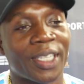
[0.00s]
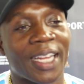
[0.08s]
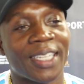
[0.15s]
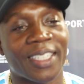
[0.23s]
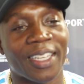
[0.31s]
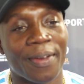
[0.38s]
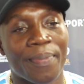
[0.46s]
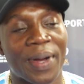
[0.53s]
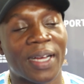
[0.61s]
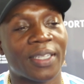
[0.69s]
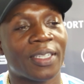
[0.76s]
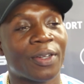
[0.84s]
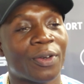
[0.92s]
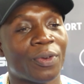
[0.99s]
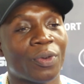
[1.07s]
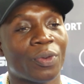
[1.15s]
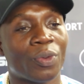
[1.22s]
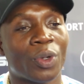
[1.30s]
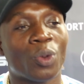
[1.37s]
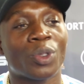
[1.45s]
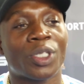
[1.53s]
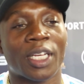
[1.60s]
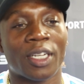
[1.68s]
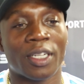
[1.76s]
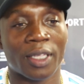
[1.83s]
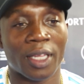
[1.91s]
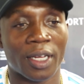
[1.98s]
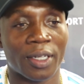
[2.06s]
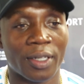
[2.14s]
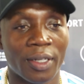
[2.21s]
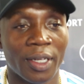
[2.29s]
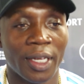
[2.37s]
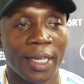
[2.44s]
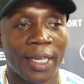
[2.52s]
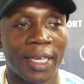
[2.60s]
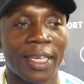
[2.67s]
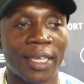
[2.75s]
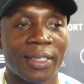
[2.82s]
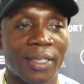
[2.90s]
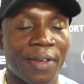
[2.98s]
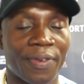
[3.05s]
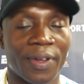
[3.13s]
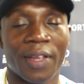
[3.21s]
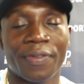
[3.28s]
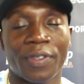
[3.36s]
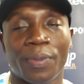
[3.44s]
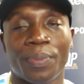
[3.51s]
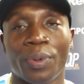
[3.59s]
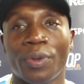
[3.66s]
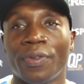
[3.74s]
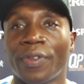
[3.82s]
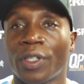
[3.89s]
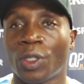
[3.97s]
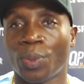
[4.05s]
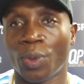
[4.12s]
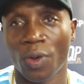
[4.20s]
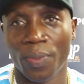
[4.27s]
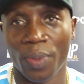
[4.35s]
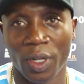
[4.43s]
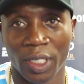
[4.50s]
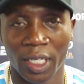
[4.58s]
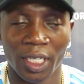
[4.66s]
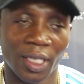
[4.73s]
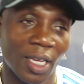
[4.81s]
So that's it. But you know, when all said and done, he has nothing left to prove in the sport of boxing.